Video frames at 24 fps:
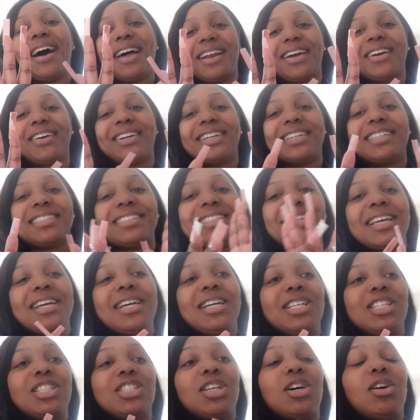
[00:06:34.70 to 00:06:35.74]
I digress.
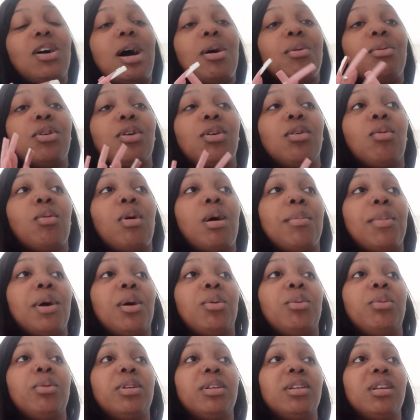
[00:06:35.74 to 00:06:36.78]
So I want to go to Walmart.
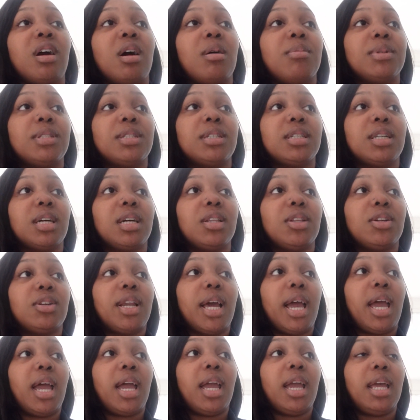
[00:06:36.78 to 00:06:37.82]
We went to the commissary the other
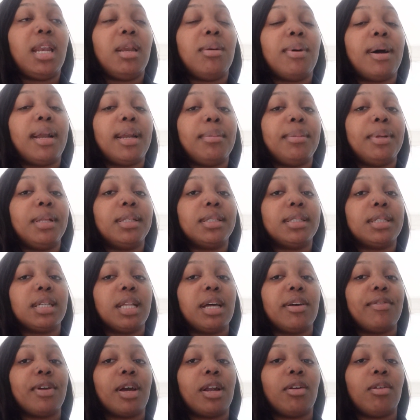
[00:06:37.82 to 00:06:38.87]
day. Anybody in military
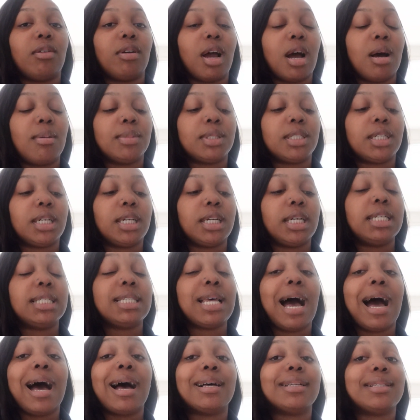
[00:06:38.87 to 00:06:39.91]
life, y'all know the commissary. It's
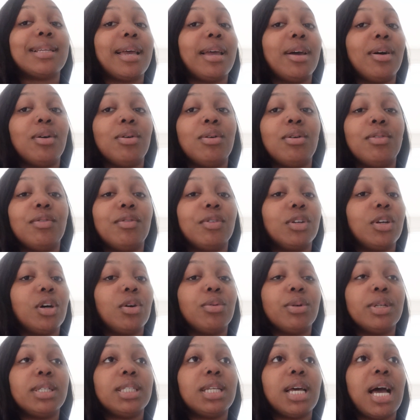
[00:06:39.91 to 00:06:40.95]
high as for no
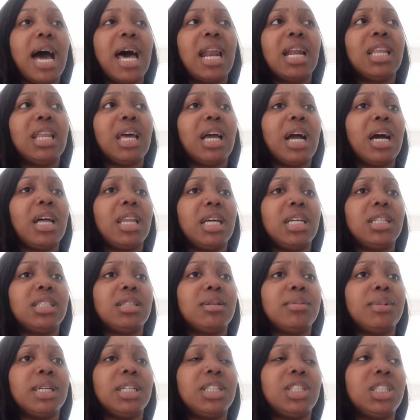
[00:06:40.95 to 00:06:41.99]
reason. I don't like how that
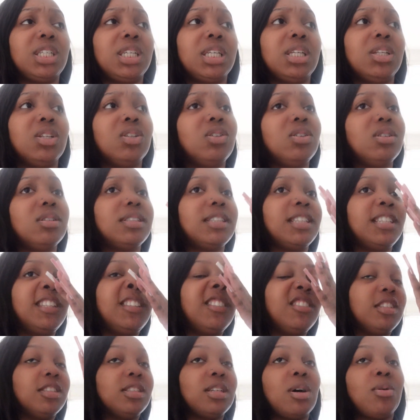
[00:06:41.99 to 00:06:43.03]
some of that chicken looked
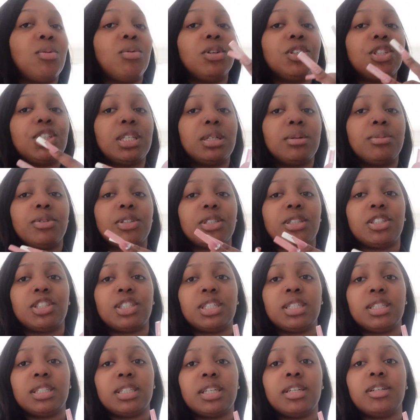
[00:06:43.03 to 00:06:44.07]
either. So I want chicken breasts and
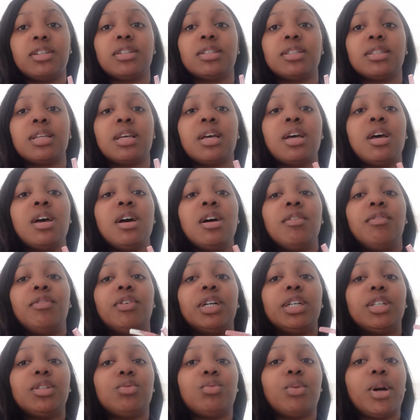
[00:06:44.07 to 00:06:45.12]
chicken tenders for
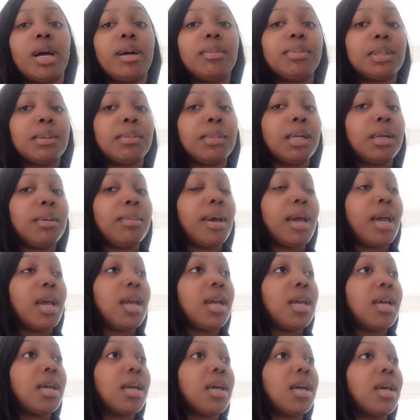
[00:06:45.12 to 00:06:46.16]
his wraps I'm gonna
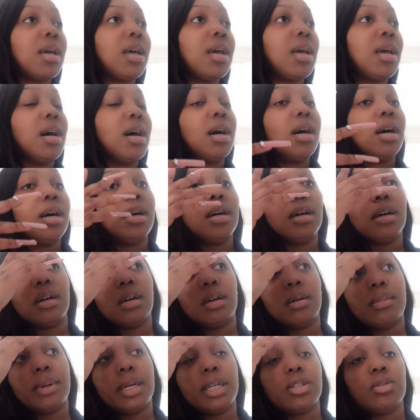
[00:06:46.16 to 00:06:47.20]
make.
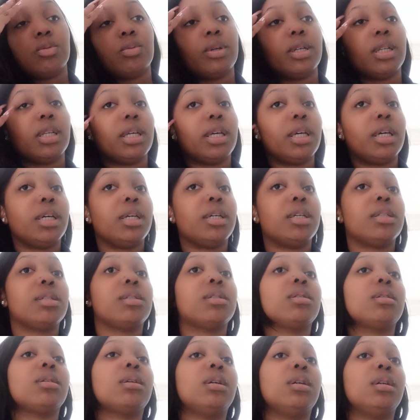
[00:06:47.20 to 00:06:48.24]
Um, as well
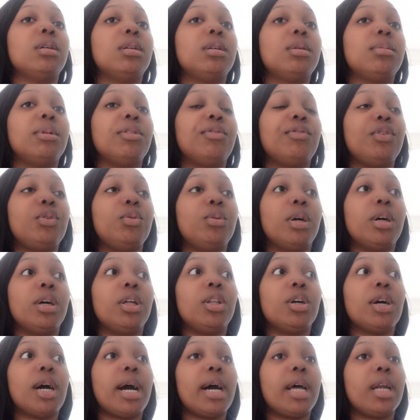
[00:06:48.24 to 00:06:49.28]
as um, a few
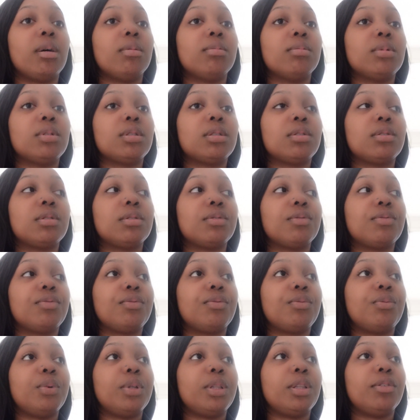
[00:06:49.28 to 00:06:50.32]
other items
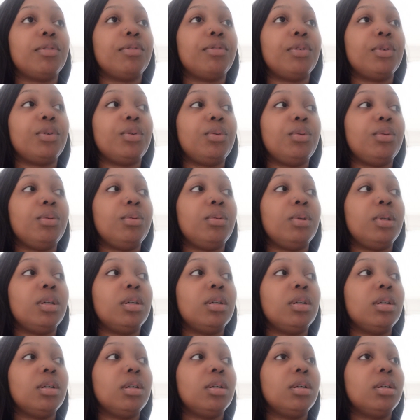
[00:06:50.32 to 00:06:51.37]
with the food.
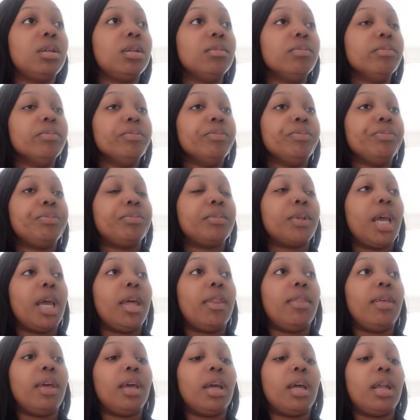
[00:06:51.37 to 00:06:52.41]

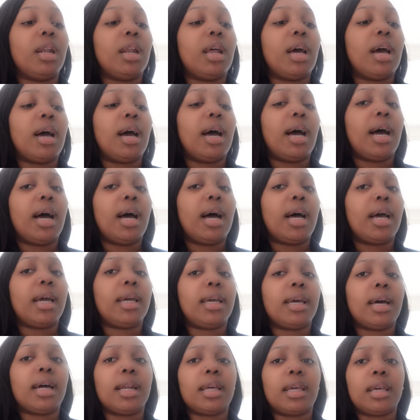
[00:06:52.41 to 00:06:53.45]
And then I
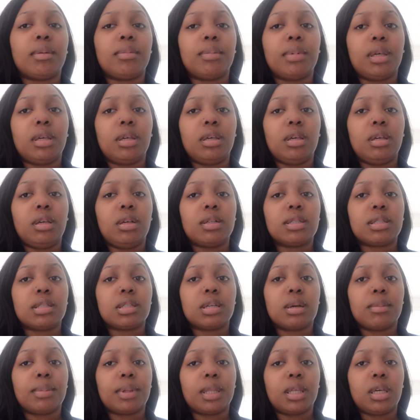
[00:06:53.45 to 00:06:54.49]
gotta get me
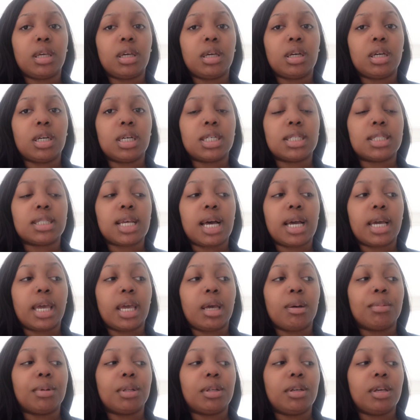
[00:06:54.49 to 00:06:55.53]
something because I
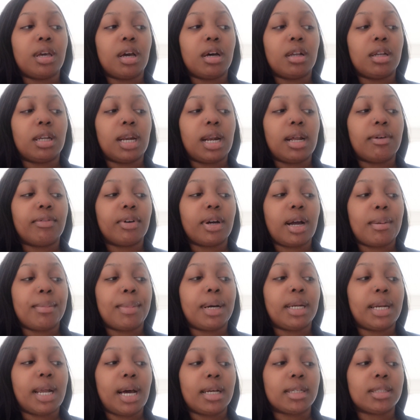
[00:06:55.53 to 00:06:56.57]
can't believe y'all that I forgot
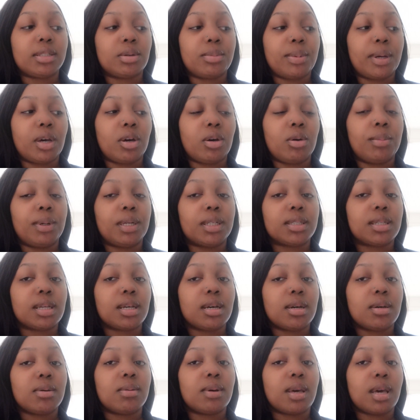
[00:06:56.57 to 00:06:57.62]
my dial soap at home, but it's
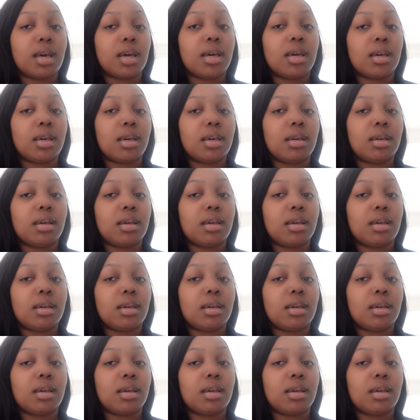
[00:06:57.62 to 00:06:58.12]
okay.